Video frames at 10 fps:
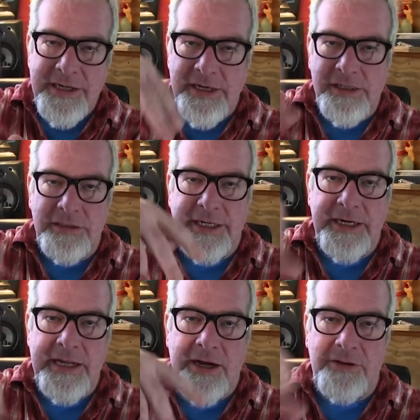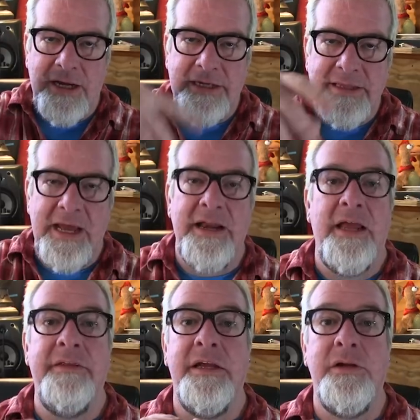You clean it out like that,
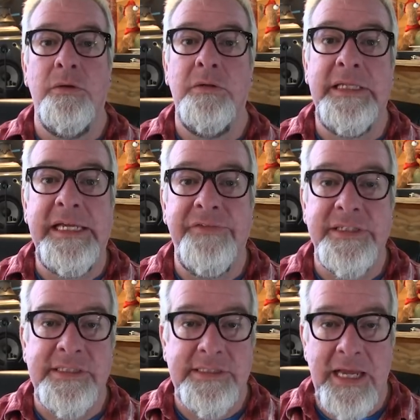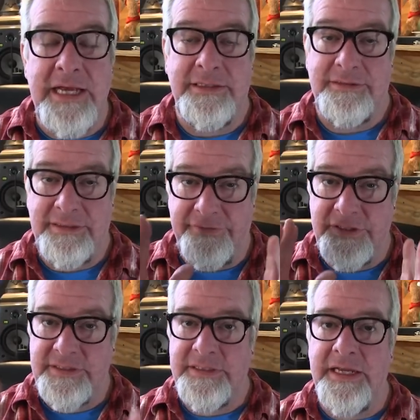and then you leave it sit. Leave
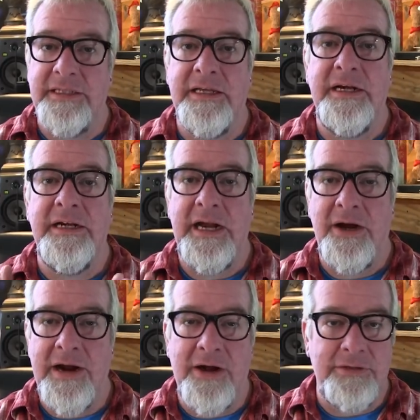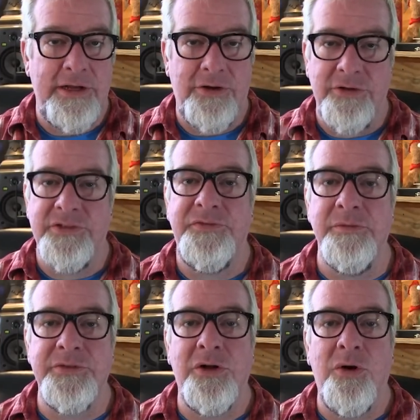it sit, let it air out, let all those
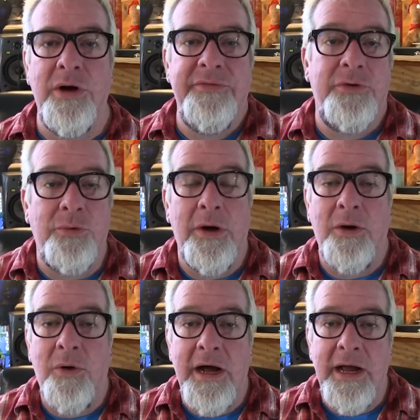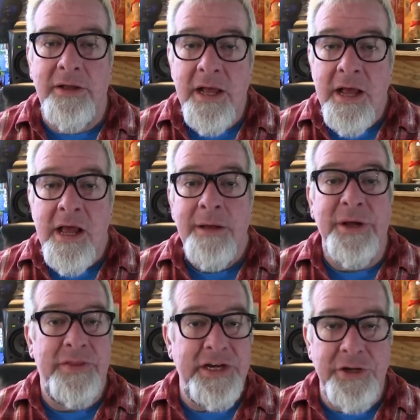fumes go away for quite a while
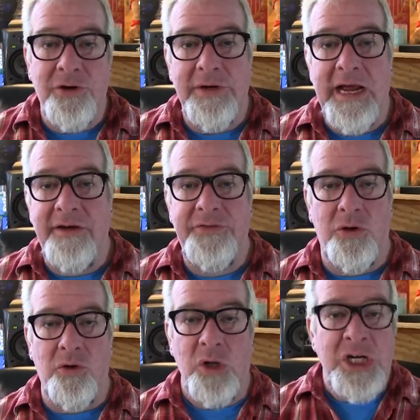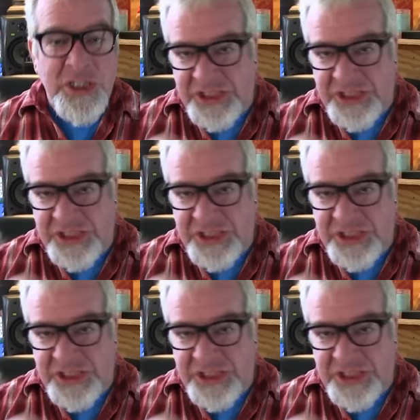but then you don't have the whole